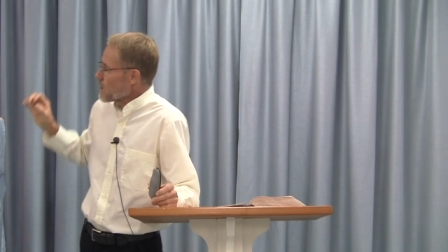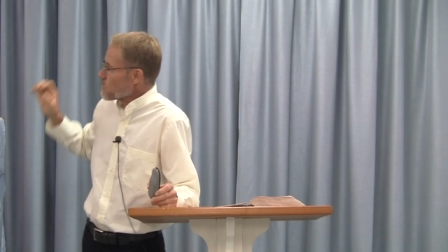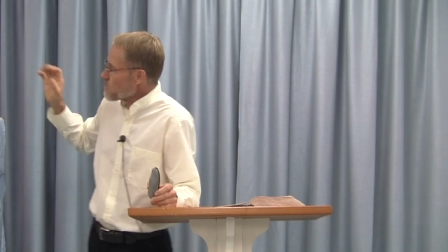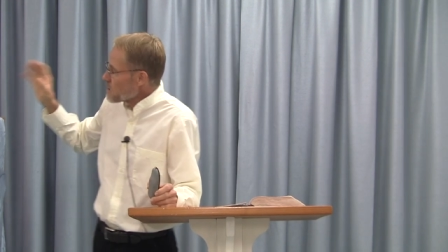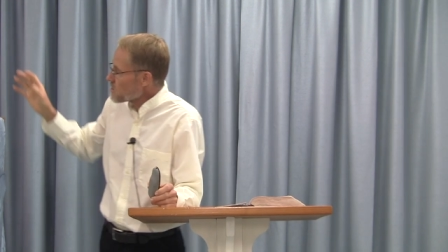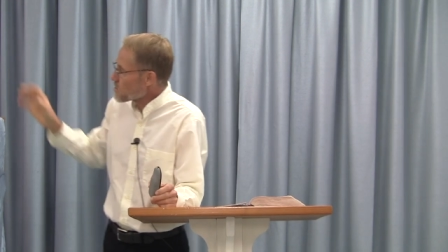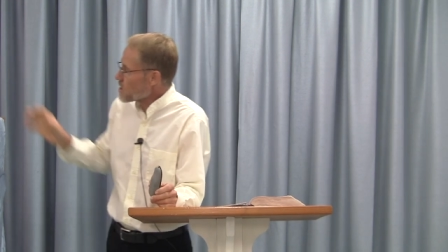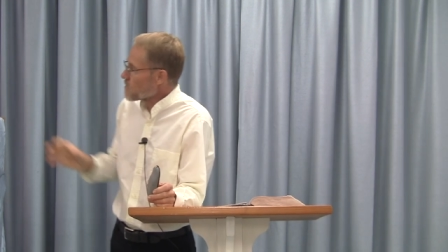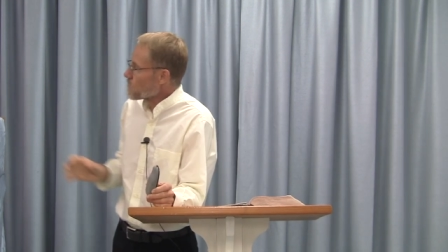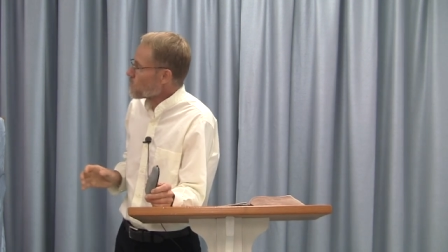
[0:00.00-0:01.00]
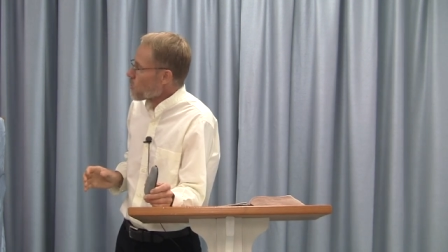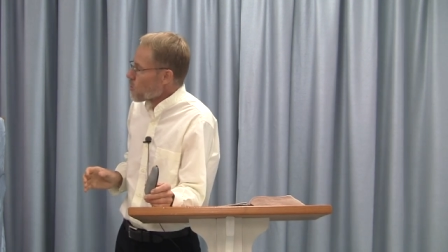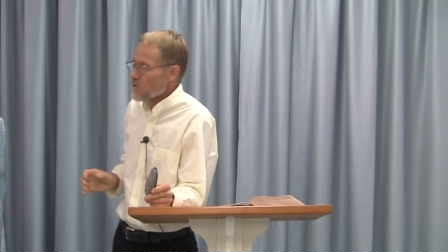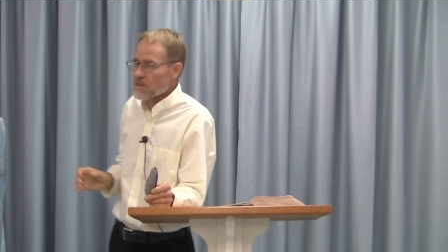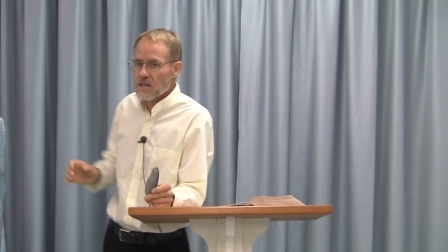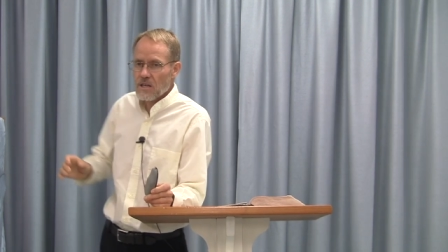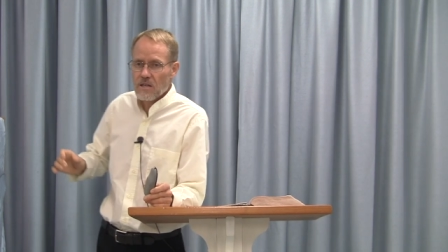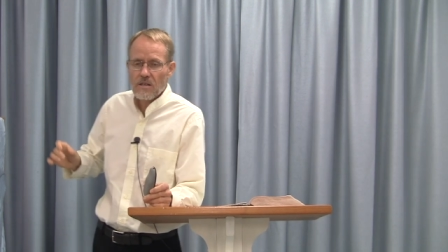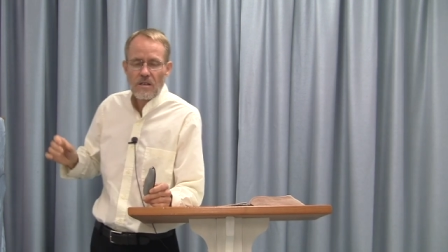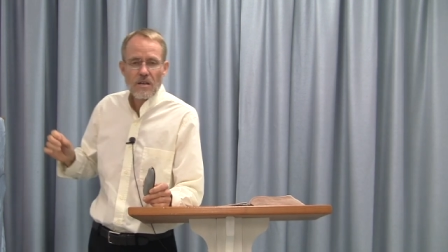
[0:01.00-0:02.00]
a reason for
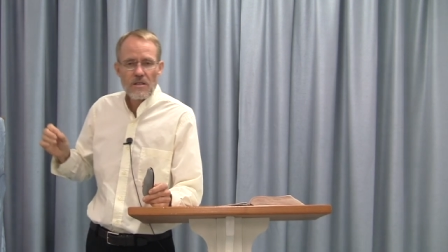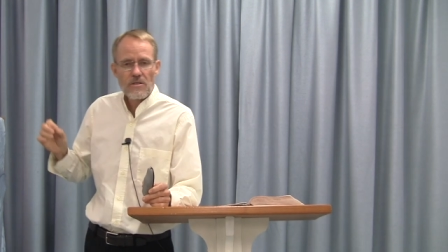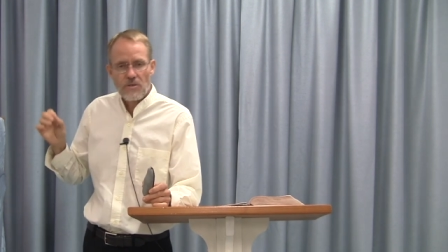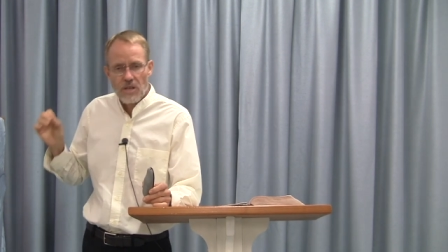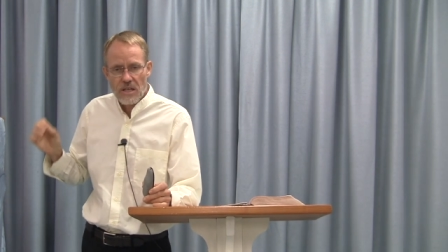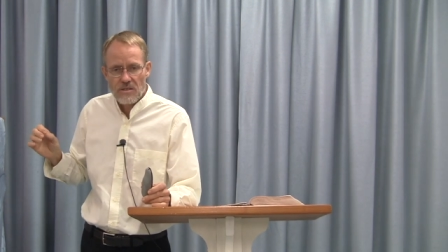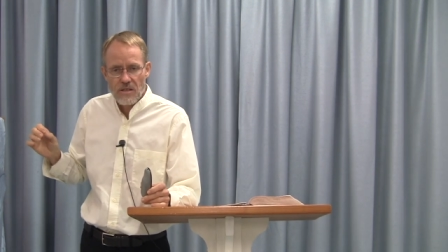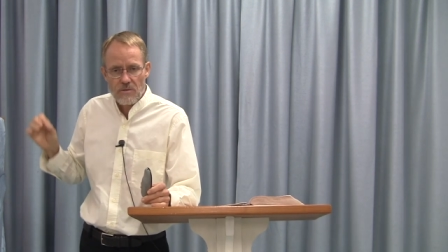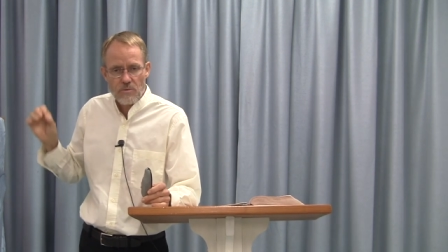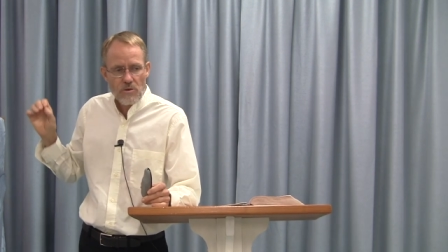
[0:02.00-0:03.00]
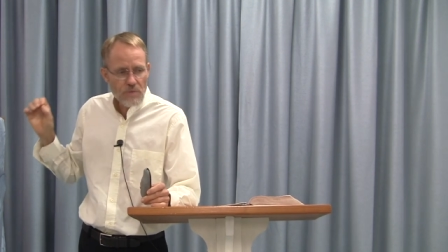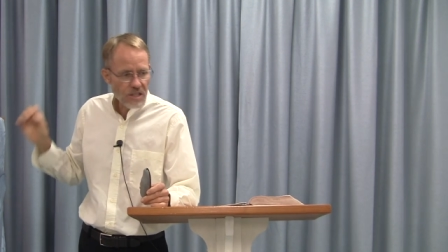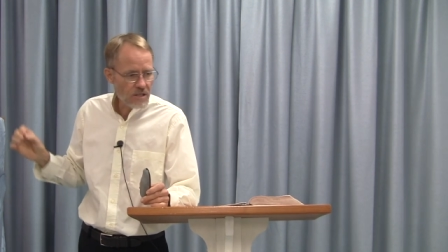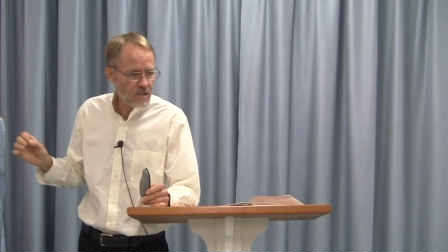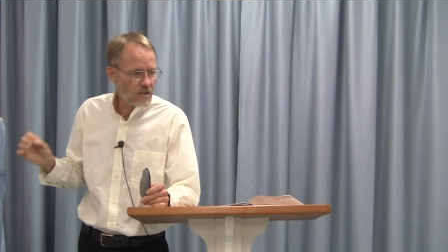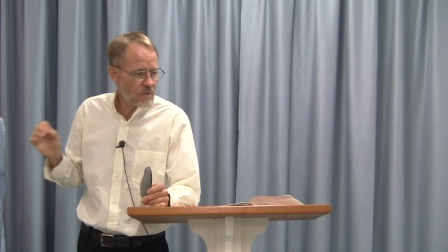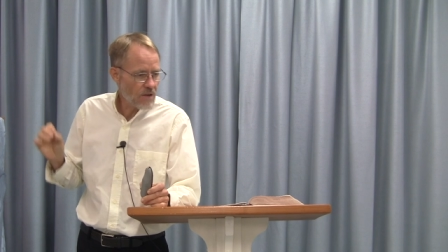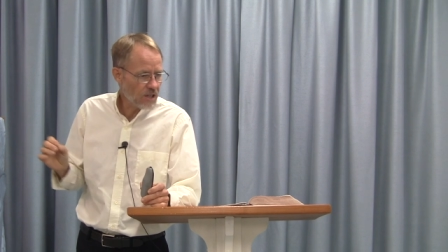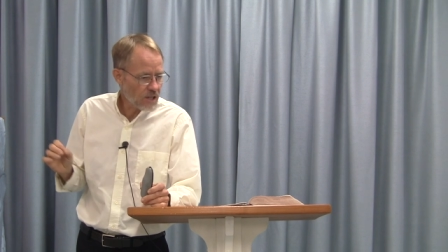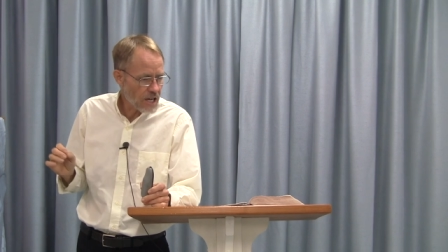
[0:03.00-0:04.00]
the, the things that were written in
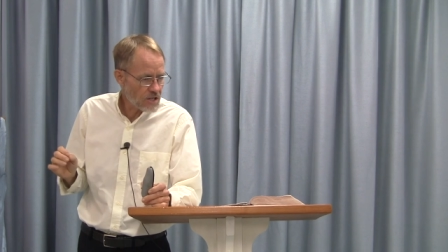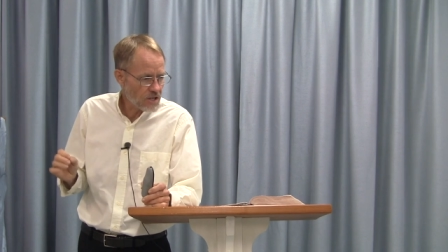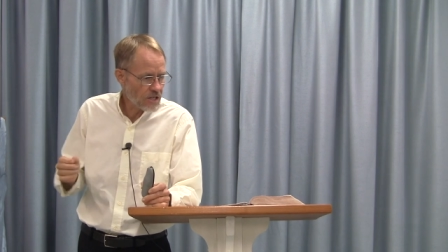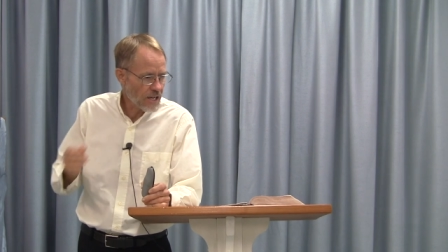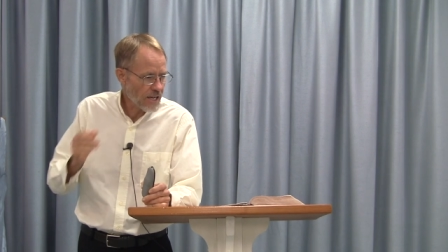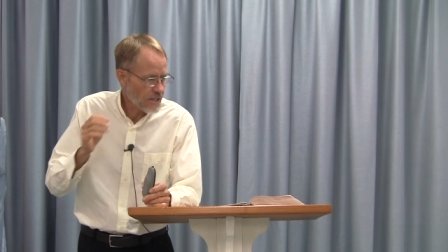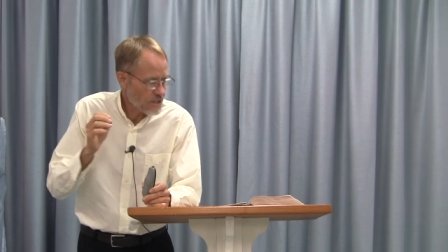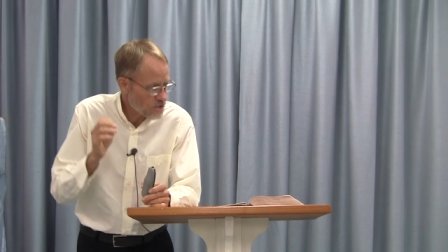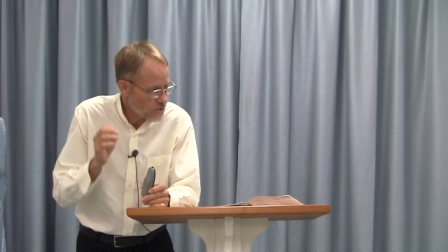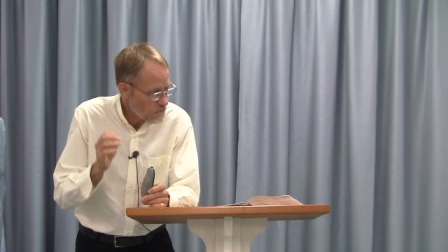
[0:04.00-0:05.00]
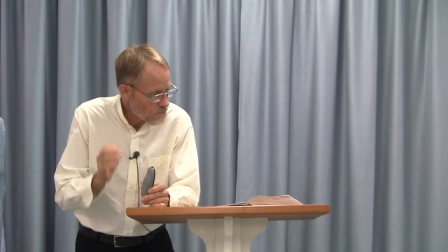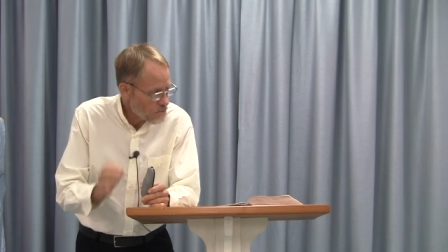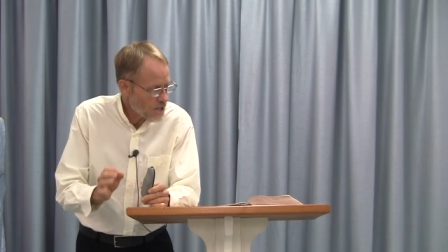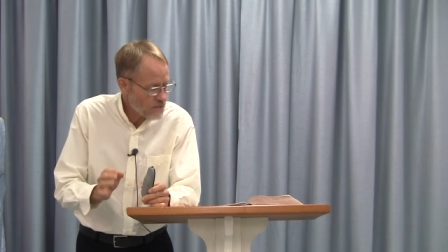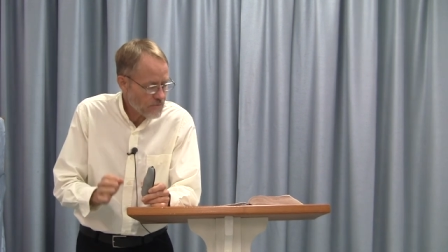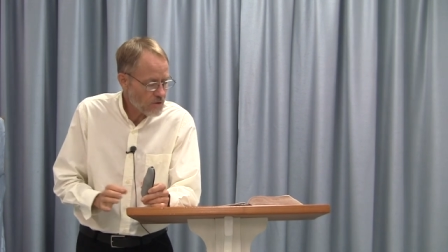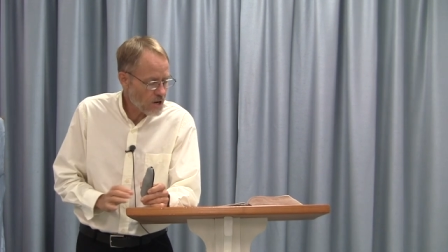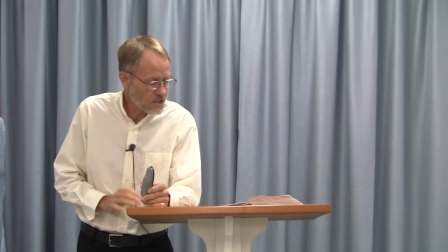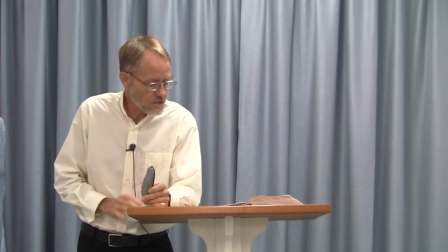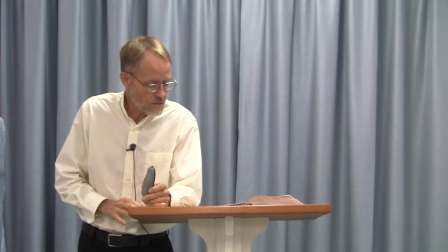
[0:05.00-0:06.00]
Revelation, and it's meant for
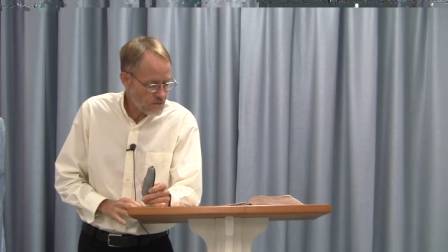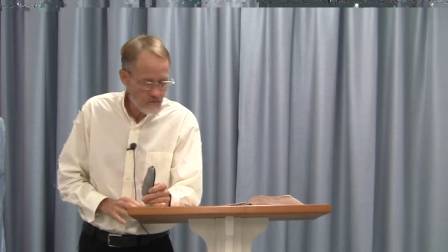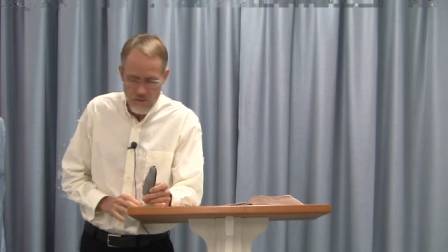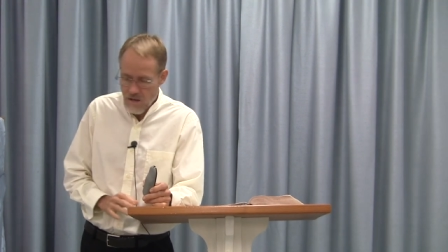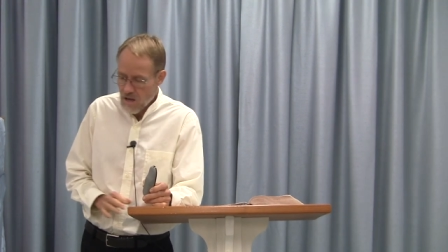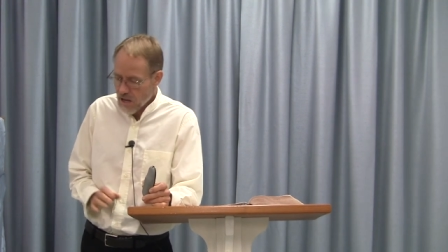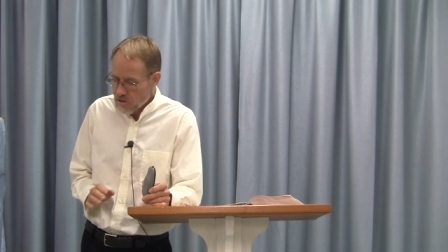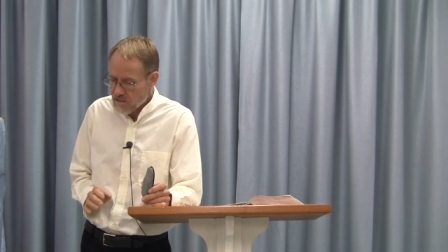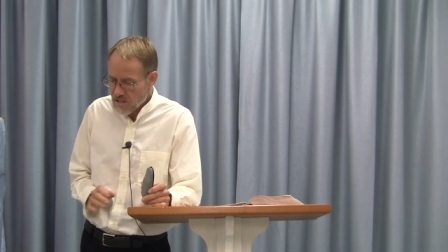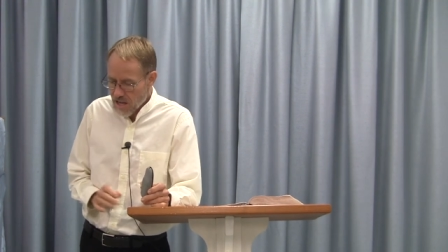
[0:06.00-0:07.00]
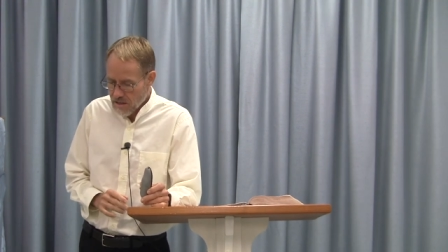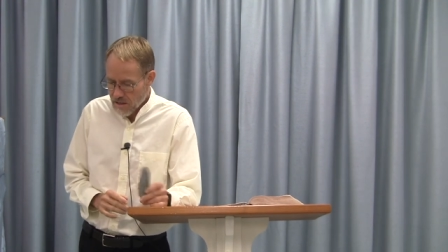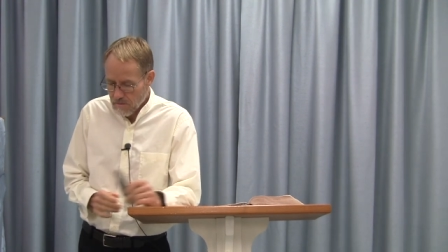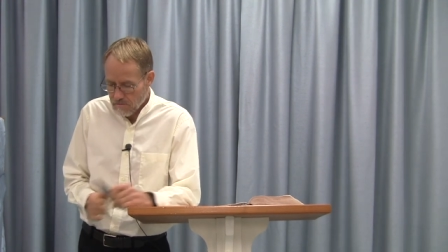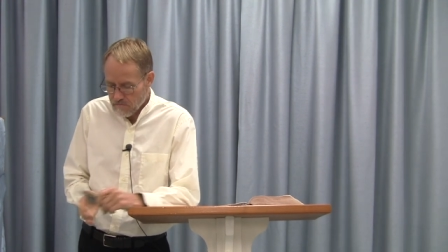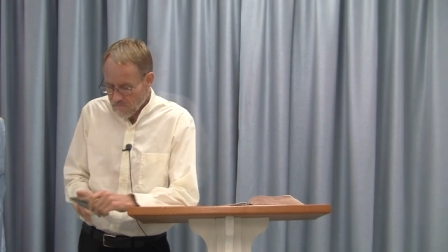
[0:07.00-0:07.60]
us to understand it.